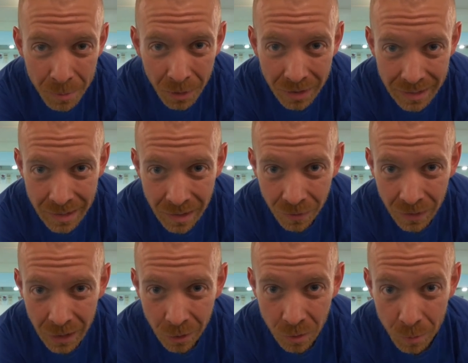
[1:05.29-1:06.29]
about this in
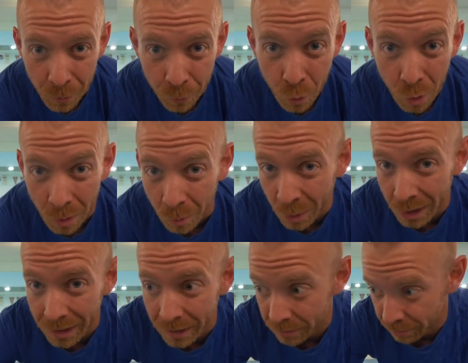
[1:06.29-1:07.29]
videos before and we're
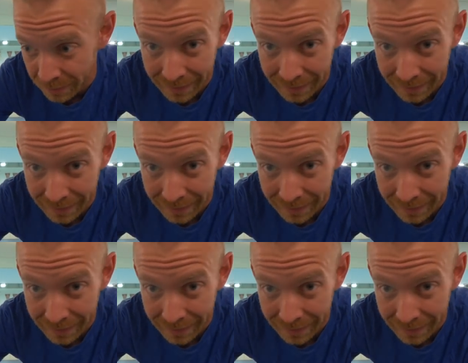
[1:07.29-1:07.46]
gonna